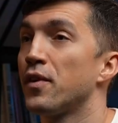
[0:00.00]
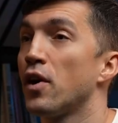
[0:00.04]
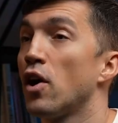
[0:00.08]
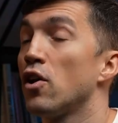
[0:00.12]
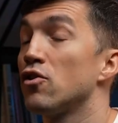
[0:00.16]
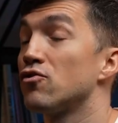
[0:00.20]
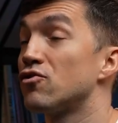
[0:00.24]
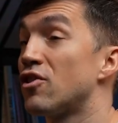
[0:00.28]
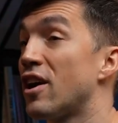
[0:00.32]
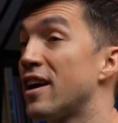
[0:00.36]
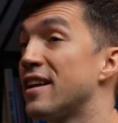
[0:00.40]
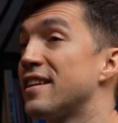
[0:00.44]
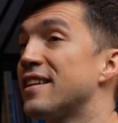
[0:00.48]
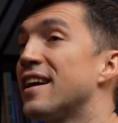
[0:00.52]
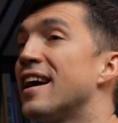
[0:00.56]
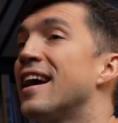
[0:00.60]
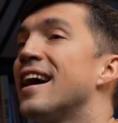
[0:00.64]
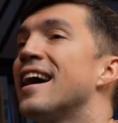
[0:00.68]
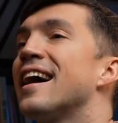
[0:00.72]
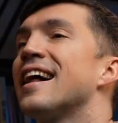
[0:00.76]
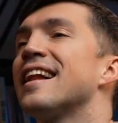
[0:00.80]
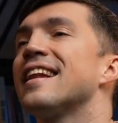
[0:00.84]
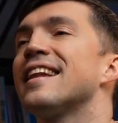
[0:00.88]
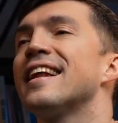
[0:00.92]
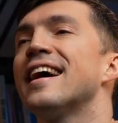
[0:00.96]
Alright,
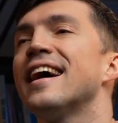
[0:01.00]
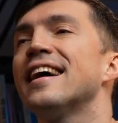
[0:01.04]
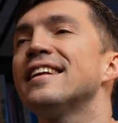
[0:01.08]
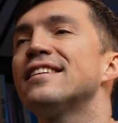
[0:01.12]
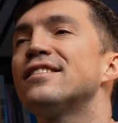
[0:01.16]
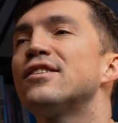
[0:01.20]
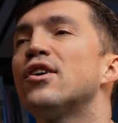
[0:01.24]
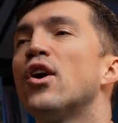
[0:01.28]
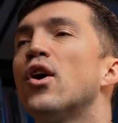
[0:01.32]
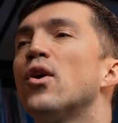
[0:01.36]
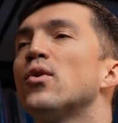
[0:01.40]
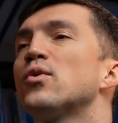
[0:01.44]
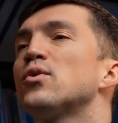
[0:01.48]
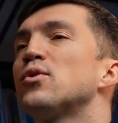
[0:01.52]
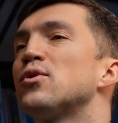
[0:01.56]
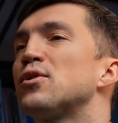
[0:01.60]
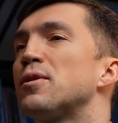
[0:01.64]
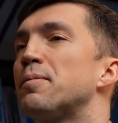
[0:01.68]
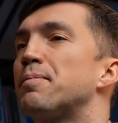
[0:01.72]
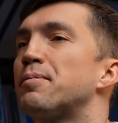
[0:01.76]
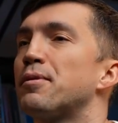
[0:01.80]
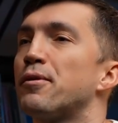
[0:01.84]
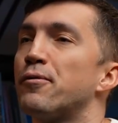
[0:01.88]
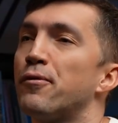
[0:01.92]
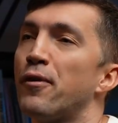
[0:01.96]
let's go to
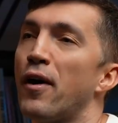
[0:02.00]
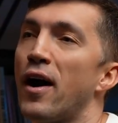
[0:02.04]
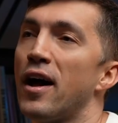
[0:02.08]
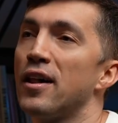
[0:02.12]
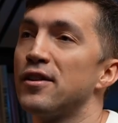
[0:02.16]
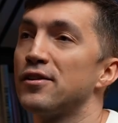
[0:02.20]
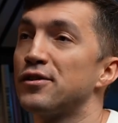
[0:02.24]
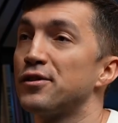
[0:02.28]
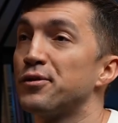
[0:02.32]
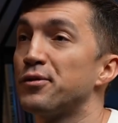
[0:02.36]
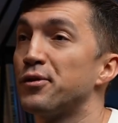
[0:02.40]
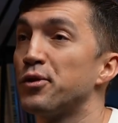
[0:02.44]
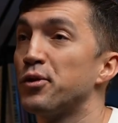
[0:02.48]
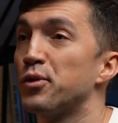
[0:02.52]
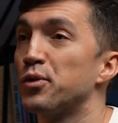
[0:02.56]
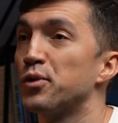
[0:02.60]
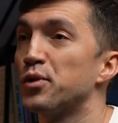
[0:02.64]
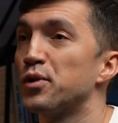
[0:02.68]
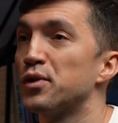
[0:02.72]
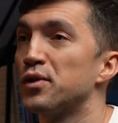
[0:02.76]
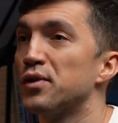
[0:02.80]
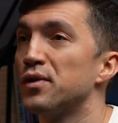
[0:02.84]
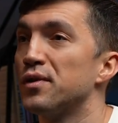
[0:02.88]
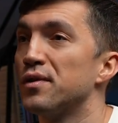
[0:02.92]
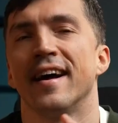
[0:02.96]
the profile
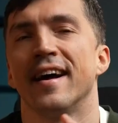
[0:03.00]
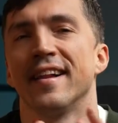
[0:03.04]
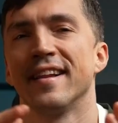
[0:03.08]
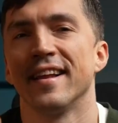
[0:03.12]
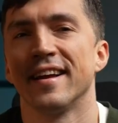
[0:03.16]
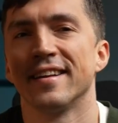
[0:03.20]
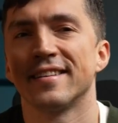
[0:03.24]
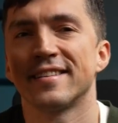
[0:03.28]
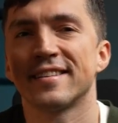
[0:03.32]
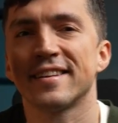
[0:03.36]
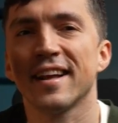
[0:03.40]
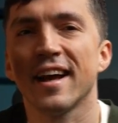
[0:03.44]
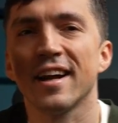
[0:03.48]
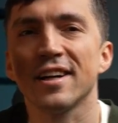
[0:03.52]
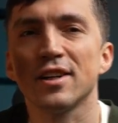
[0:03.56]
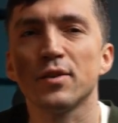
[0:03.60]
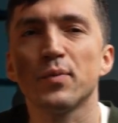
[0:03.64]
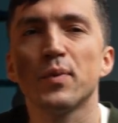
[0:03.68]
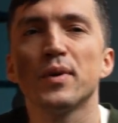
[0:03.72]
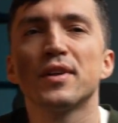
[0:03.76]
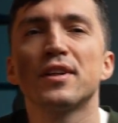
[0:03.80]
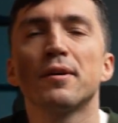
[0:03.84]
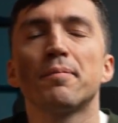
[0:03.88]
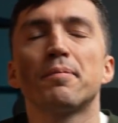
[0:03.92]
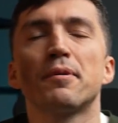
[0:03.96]
reviews. Let's start
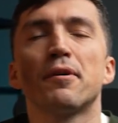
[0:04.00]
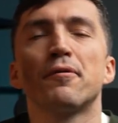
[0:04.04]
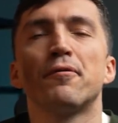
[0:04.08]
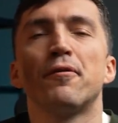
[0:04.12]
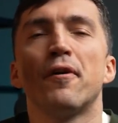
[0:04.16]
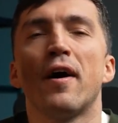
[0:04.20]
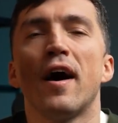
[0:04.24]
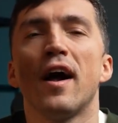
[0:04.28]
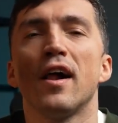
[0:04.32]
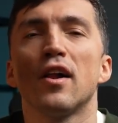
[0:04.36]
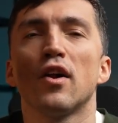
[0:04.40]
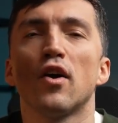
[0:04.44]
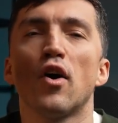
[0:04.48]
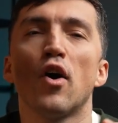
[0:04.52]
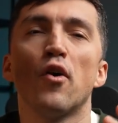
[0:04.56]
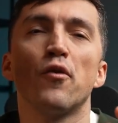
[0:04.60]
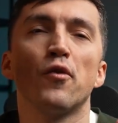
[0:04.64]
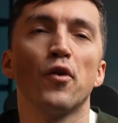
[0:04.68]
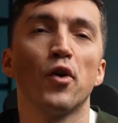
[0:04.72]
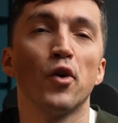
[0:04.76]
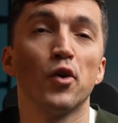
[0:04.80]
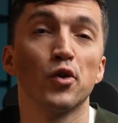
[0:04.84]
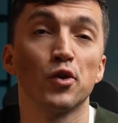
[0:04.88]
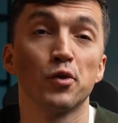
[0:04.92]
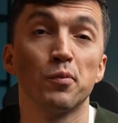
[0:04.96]
with the profile
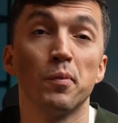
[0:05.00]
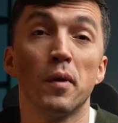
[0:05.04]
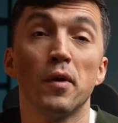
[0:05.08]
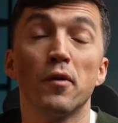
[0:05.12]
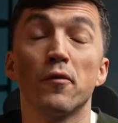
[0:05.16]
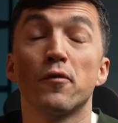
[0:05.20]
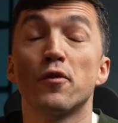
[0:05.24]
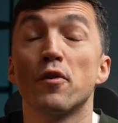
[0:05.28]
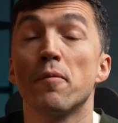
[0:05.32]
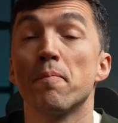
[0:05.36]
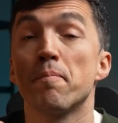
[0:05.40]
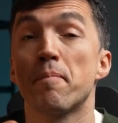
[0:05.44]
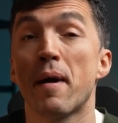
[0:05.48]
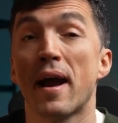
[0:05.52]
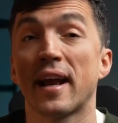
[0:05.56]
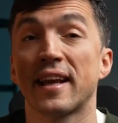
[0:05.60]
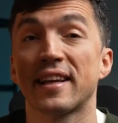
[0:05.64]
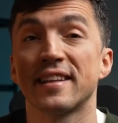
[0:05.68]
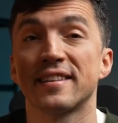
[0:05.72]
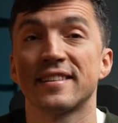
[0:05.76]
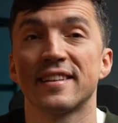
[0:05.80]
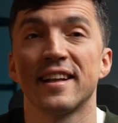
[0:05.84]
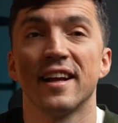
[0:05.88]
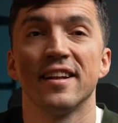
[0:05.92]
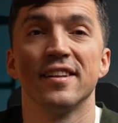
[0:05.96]
of Osman from
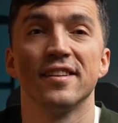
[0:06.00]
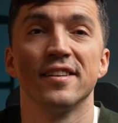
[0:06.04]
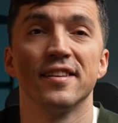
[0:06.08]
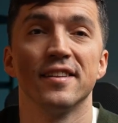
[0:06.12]
Pakistan.